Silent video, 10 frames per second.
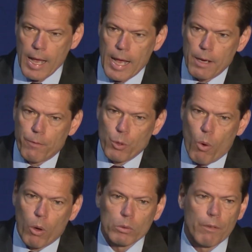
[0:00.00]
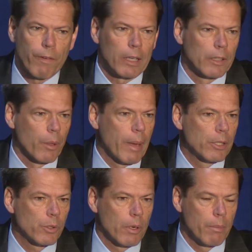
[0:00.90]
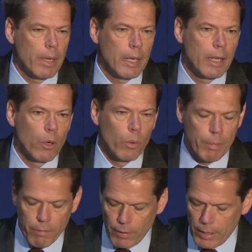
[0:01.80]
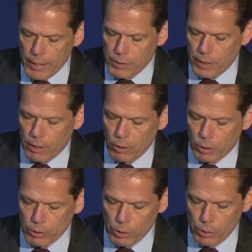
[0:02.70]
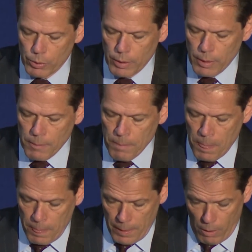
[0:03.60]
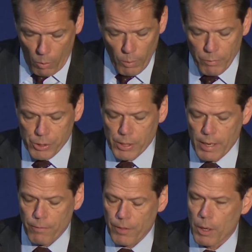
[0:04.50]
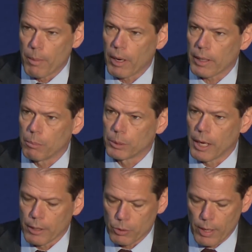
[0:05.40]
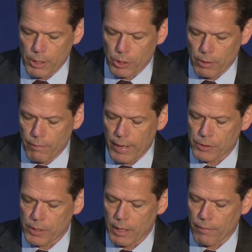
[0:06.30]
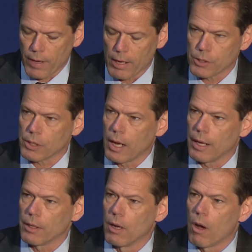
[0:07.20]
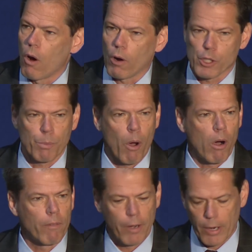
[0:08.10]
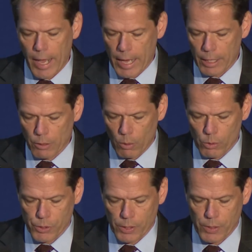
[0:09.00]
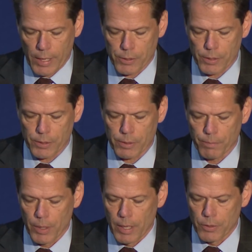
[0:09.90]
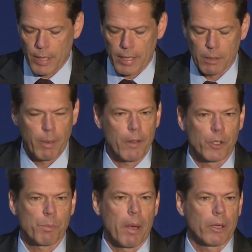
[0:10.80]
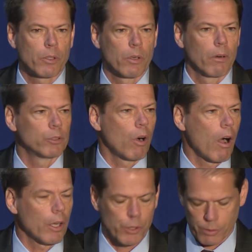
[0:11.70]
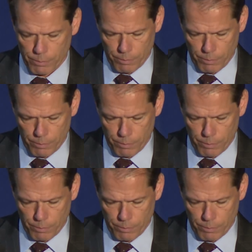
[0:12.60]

And if you only follow the mainstream media, it would be very easy to conclude that all we've received for the American blood and treasure invested in Afghanistan are small, very anecdotal successes, tainted by the specter of lost,